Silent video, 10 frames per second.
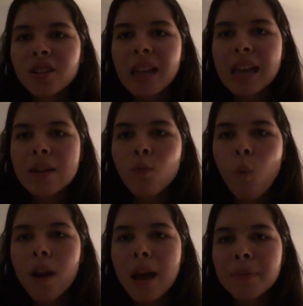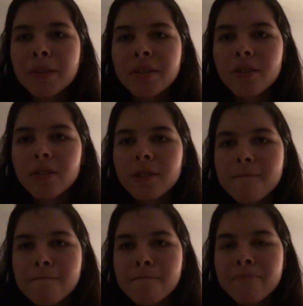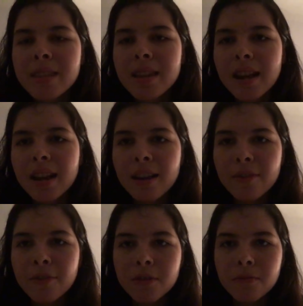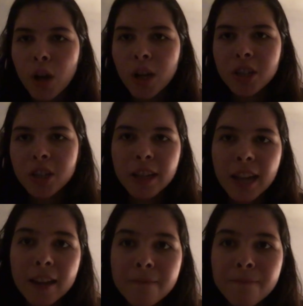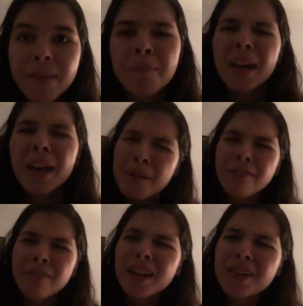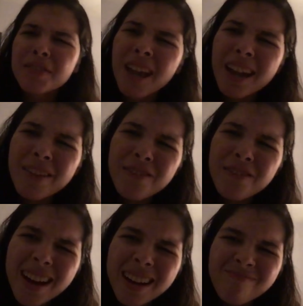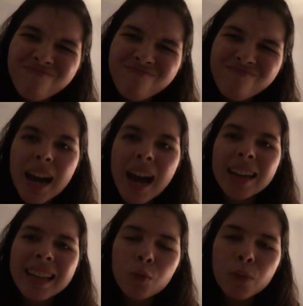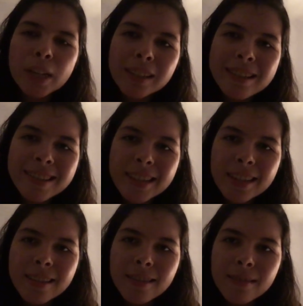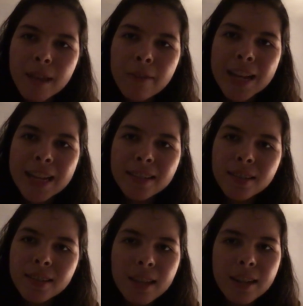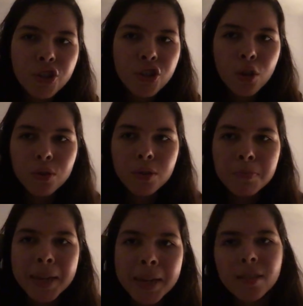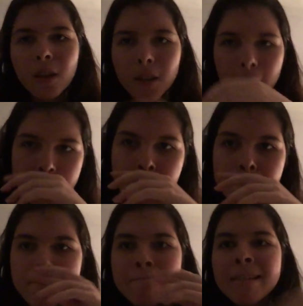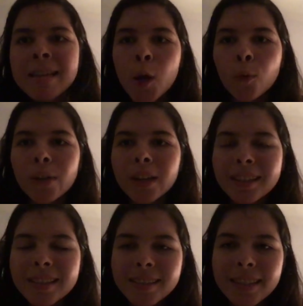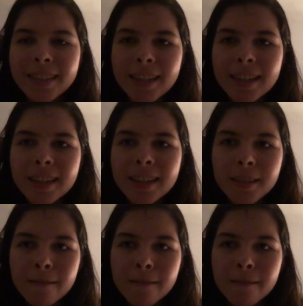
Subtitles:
like 1 episode and I never watched it again. I'm not a big fan of sci-fi. I like realistic events and shows based on realisticness.